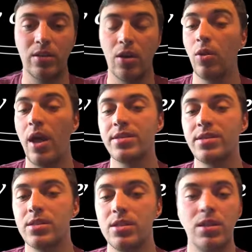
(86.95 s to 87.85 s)
no
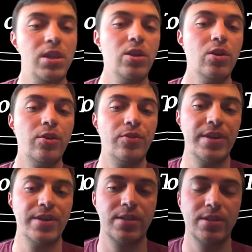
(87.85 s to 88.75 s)
less here
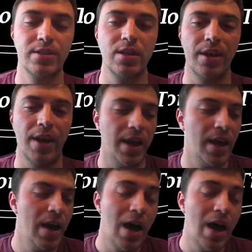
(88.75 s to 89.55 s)
this Sunday.